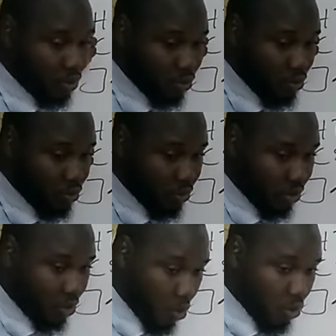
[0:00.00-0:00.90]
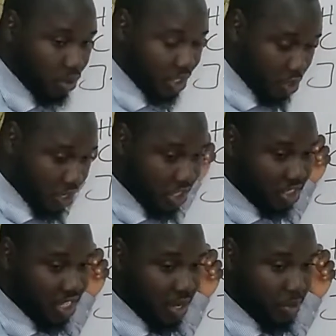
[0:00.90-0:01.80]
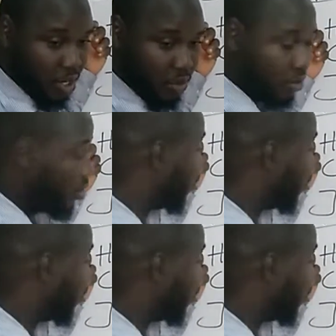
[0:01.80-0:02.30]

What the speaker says: to code your HTML,